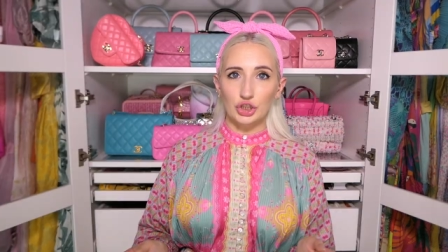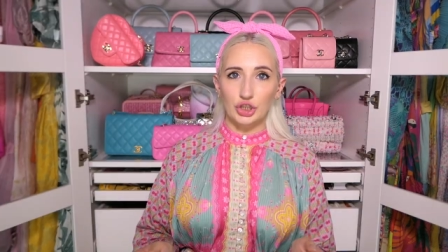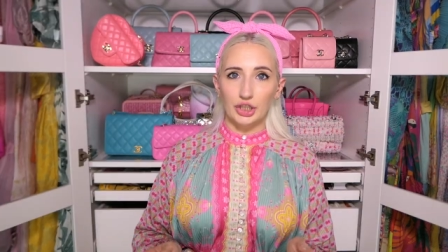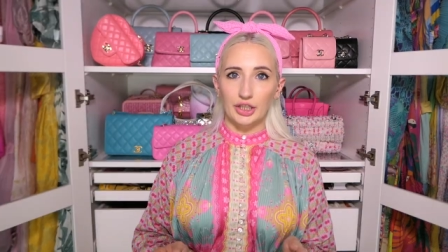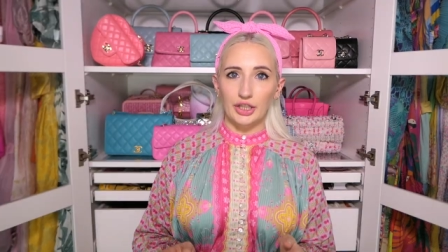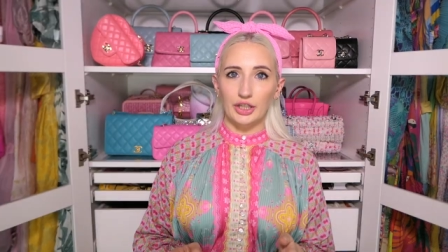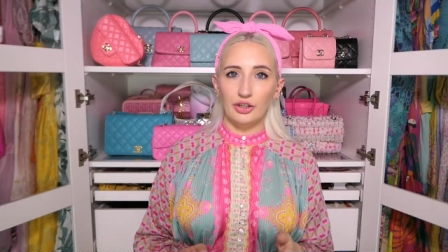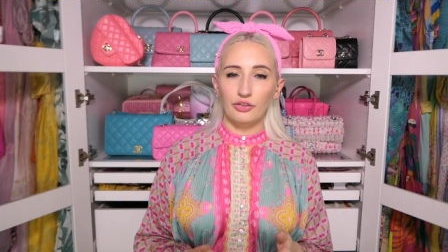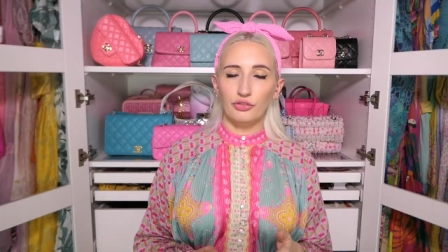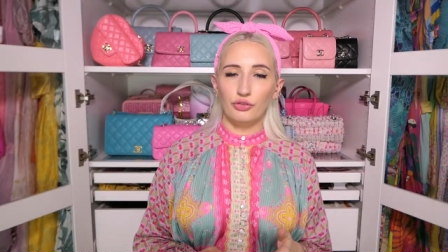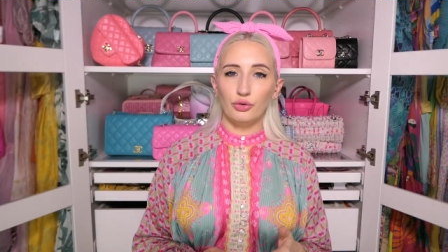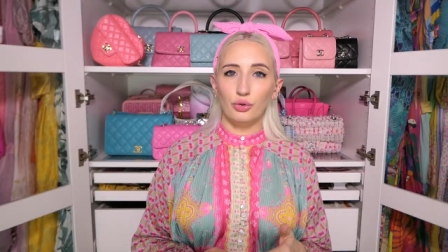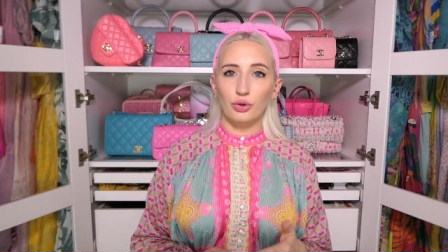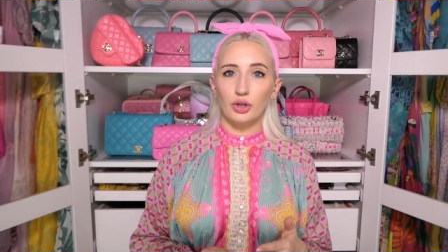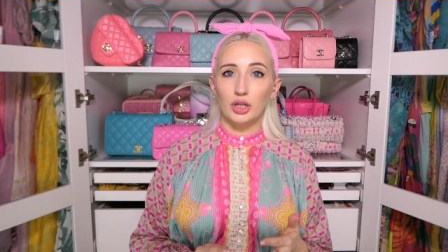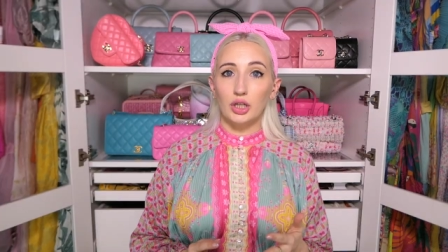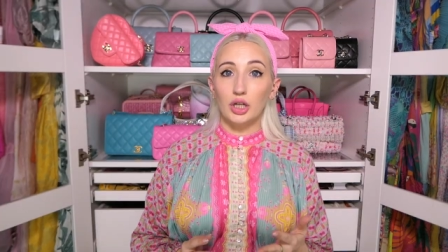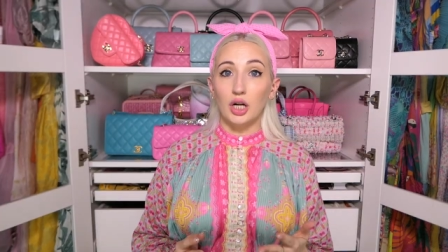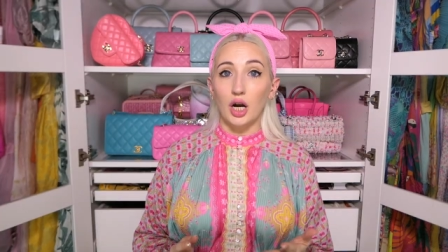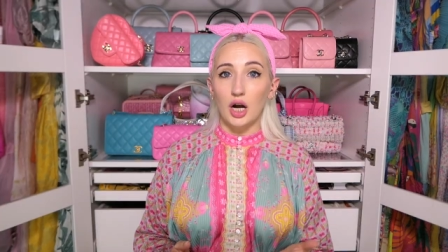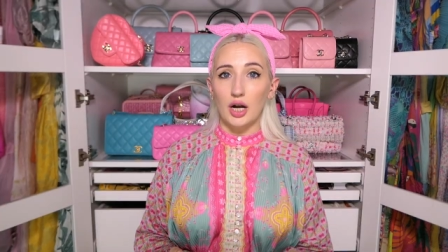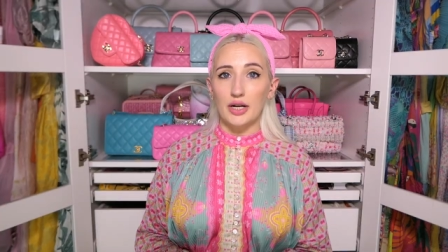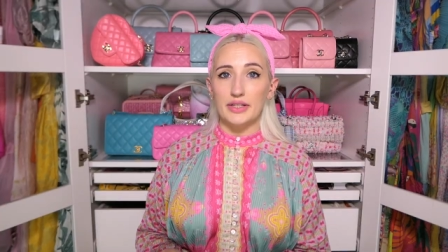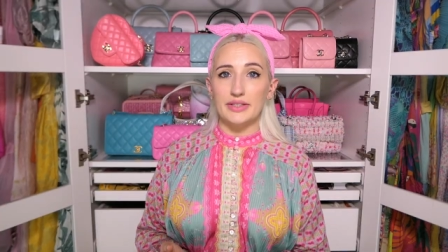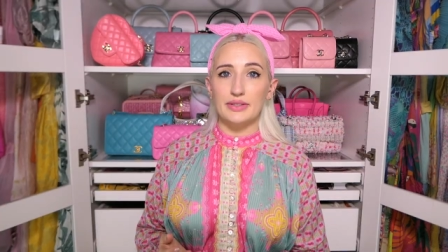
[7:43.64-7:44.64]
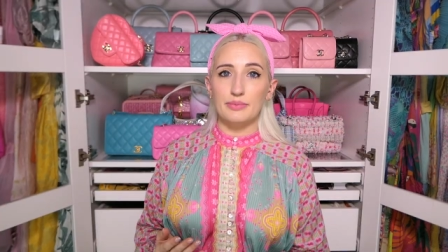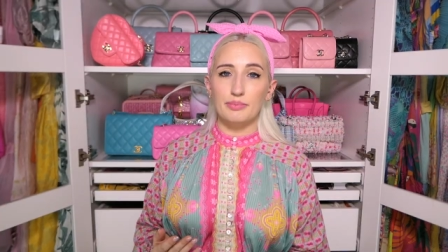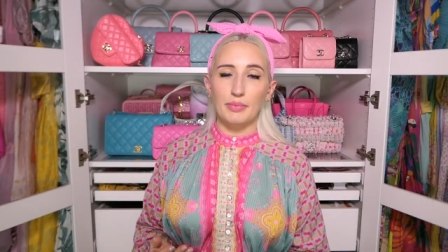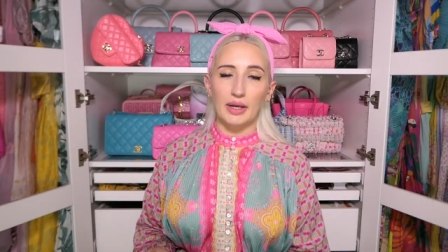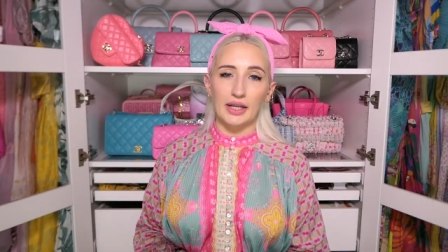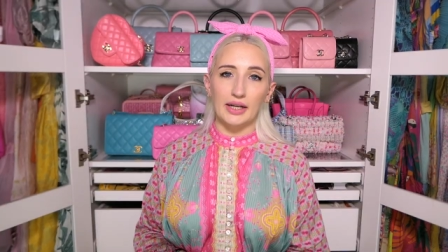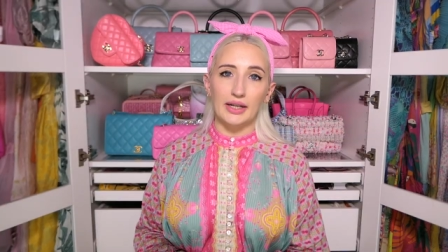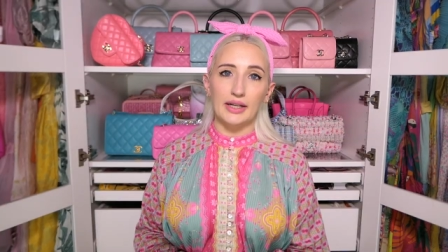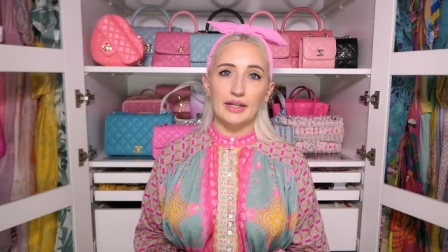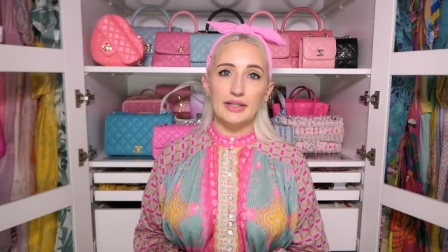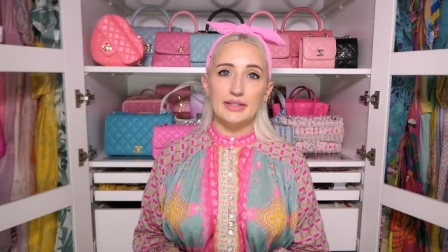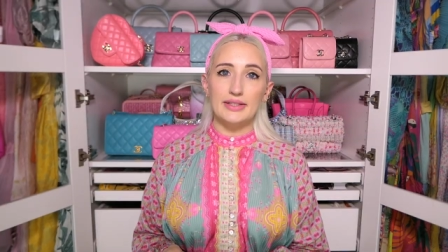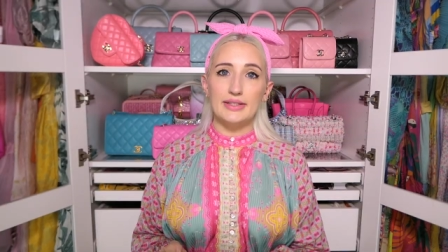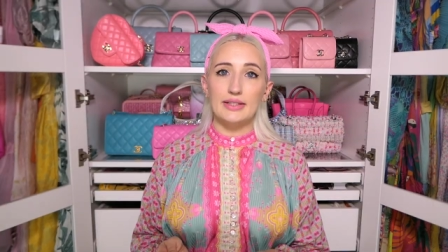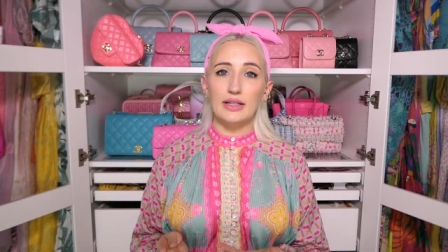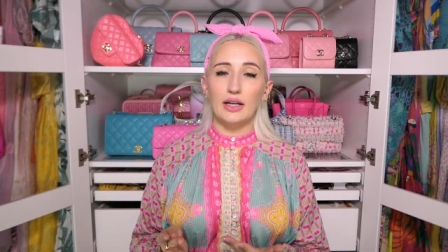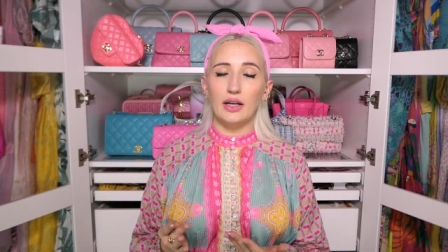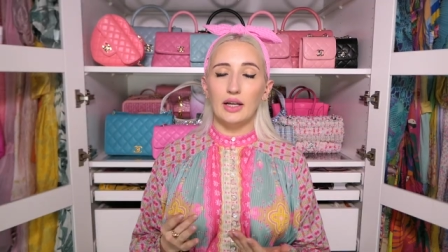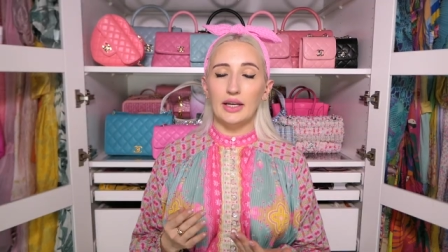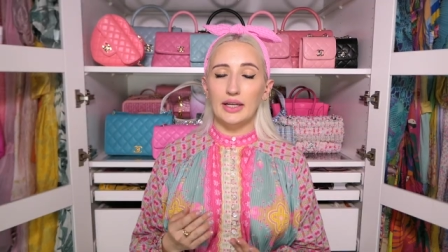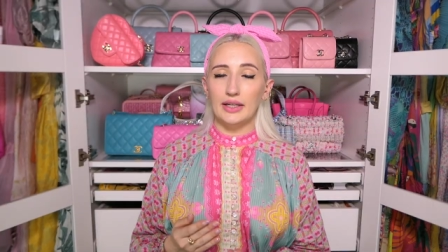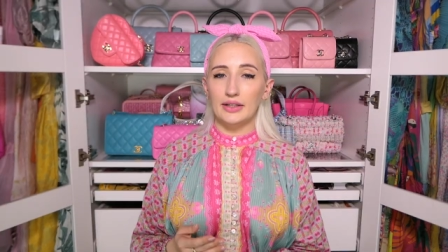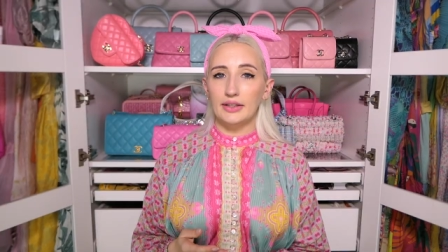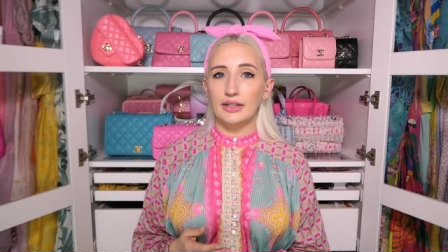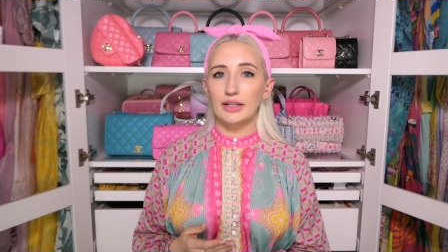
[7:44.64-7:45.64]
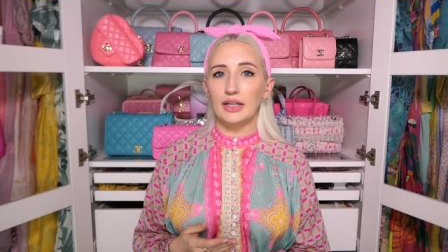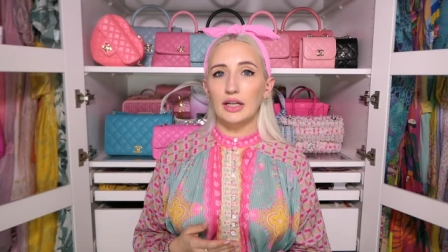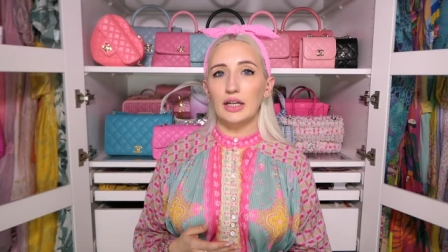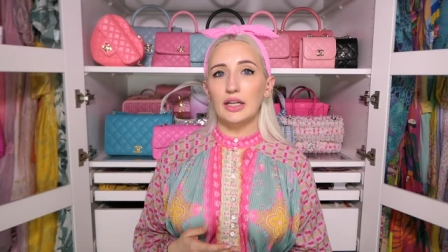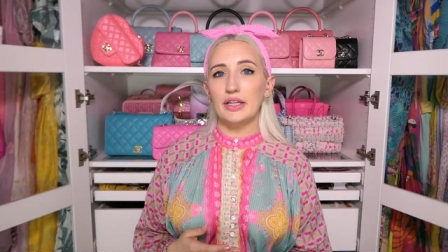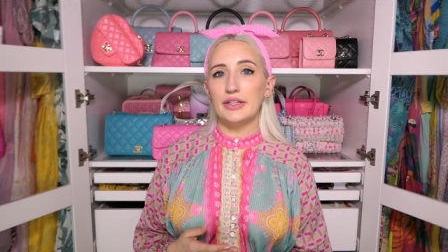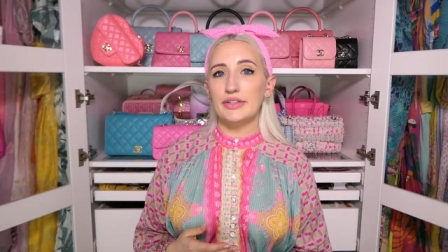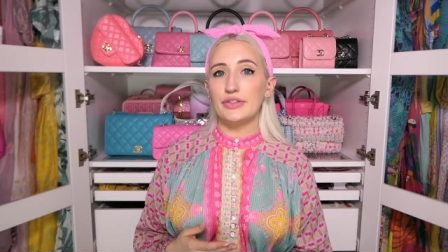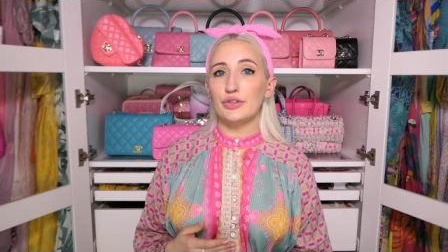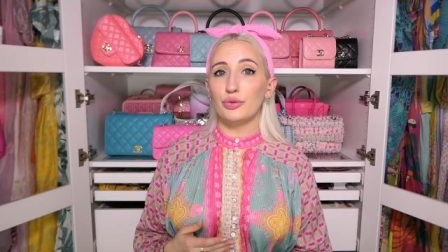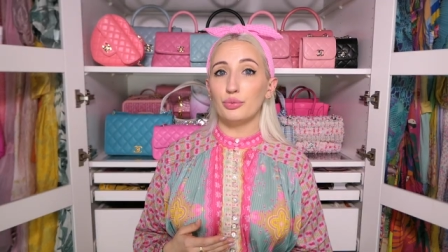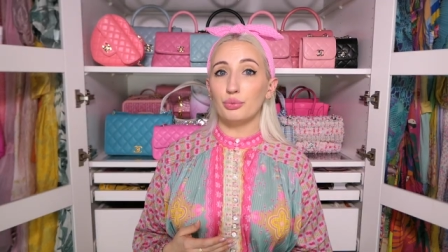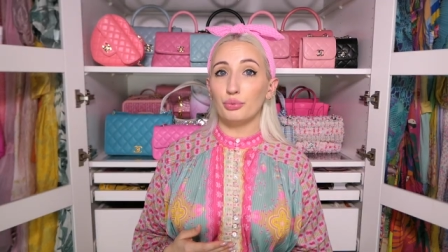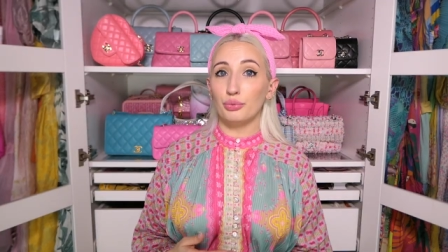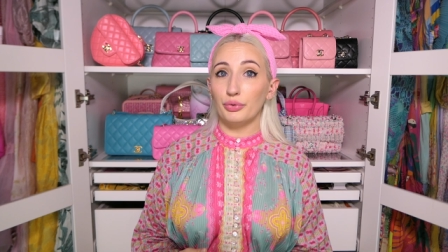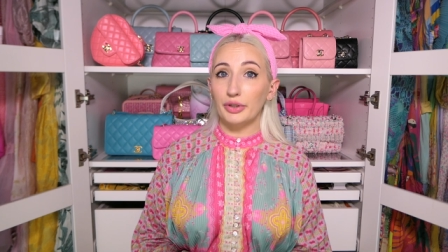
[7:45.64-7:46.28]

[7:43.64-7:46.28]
looking for cosmetics, India is